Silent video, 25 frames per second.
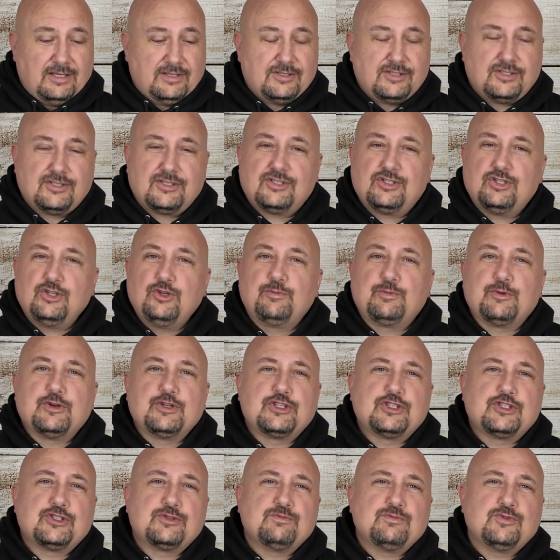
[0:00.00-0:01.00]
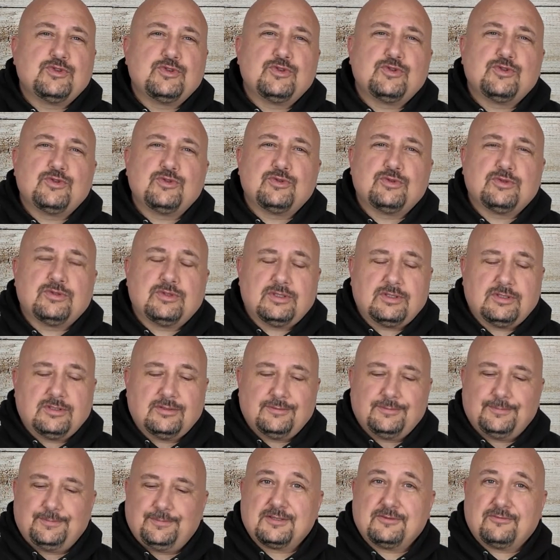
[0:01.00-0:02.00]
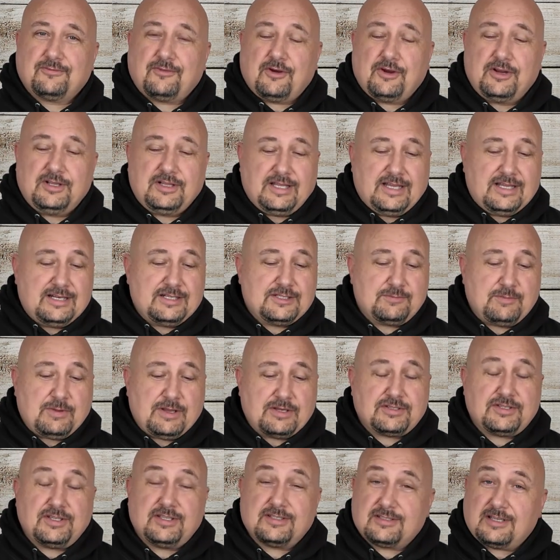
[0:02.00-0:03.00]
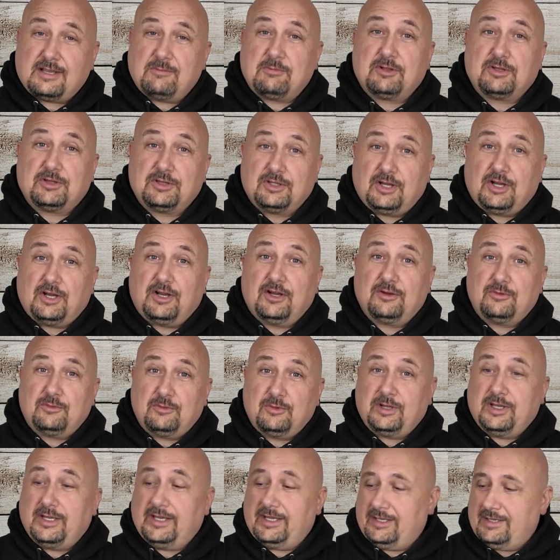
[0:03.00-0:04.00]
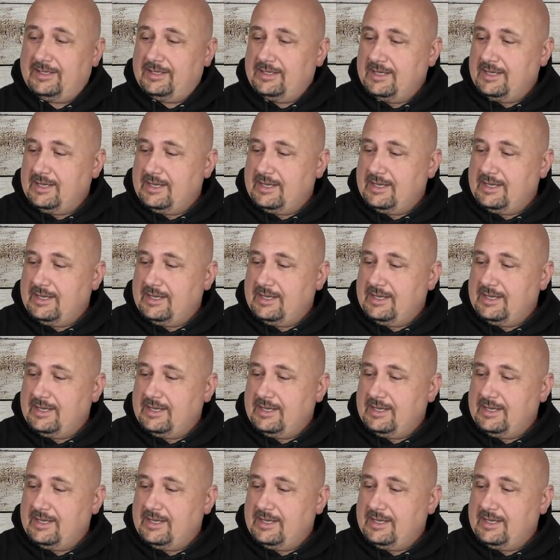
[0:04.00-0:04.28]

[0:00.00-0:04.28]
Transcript: Super smooth. Safariland especially has come a long way.